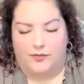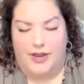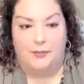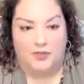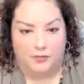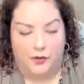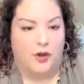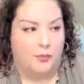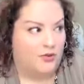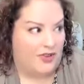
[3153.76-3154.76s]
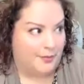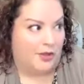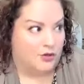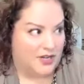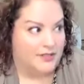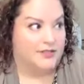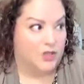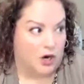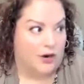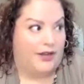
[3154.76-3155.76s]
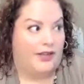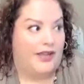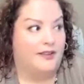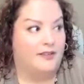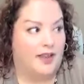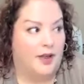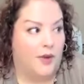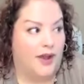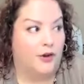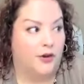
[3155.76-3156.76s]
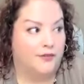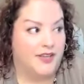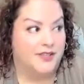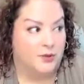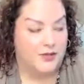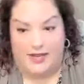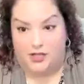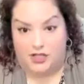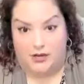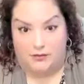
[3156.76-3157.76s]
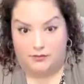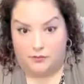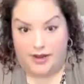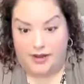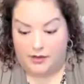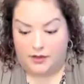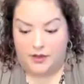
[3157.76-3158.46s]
names and phone numbers and email addresses, is a record of the association, right?